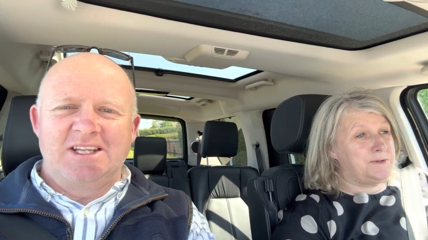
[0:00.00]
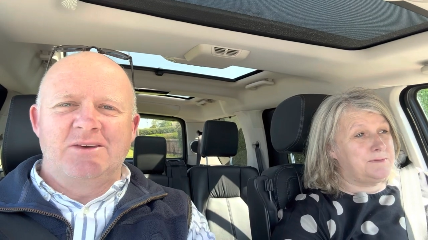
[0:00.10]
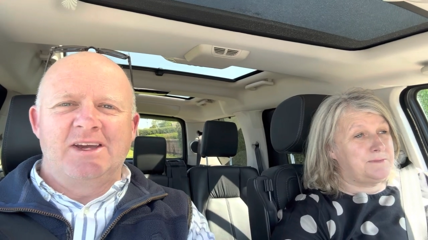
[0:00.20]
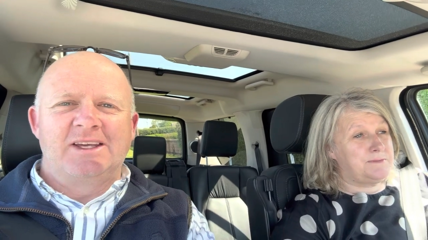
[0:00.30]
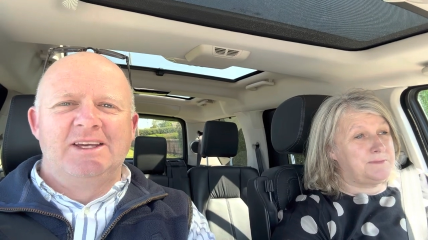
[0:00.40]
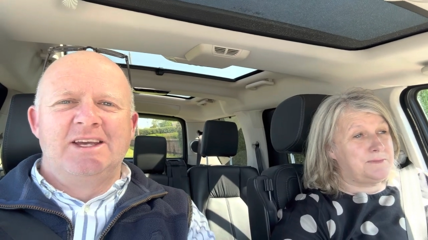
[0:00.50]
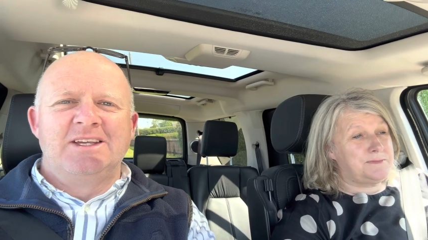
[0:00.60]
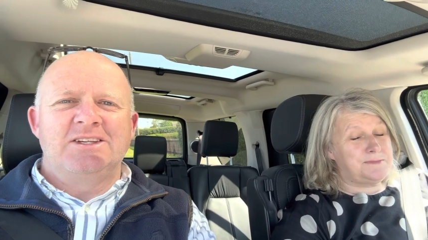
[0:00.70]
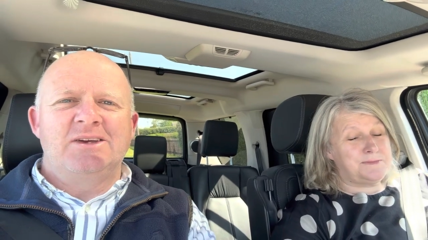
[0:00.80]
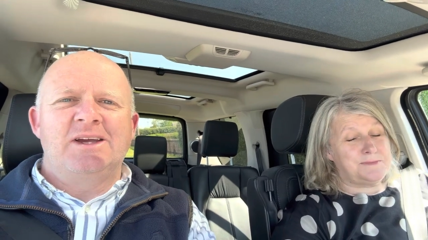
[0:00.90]
Speaker 1: anyway.
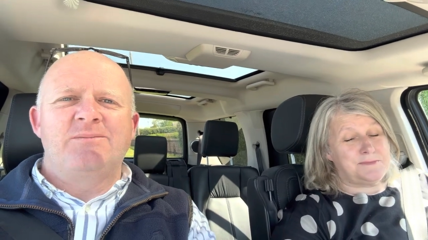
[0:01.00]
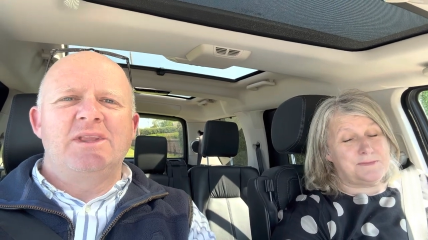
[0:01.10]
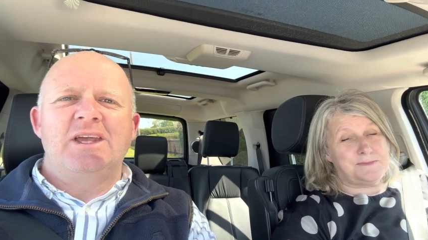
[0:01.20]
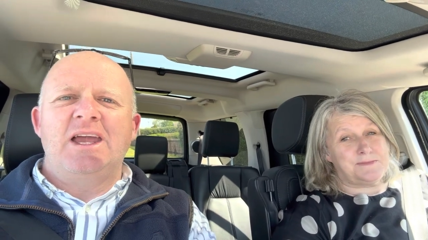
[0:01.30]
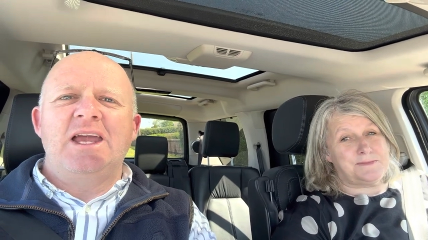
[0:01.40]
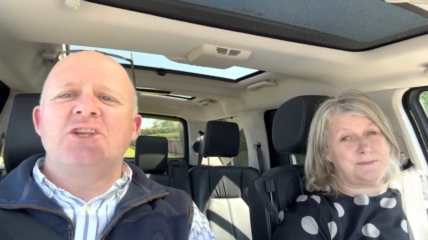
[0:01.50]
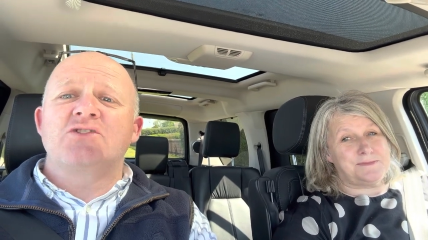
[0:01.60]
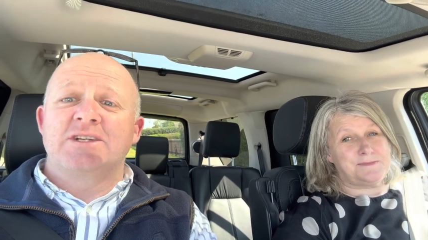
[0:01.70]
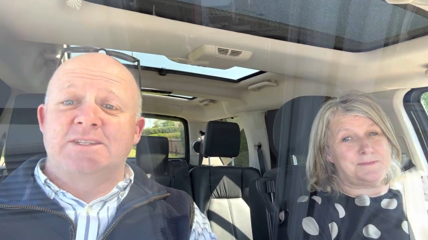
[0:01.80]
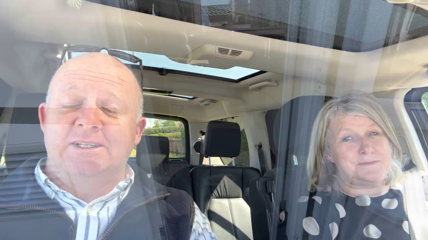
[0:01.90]
So yeah,
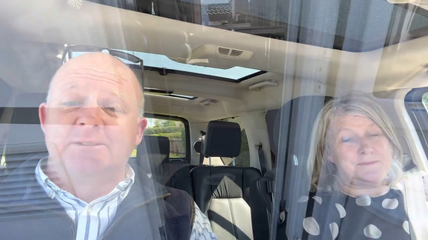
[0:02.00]
interesting.